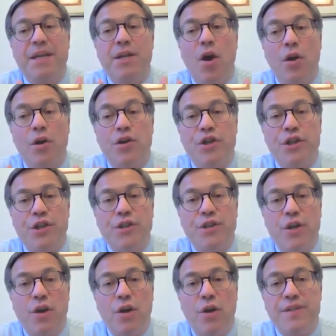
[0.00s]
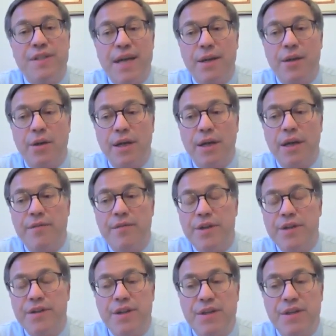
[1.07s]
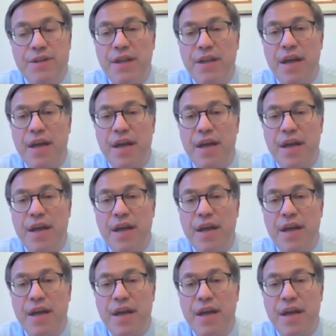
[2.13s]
etiologies of steatotic liver disease.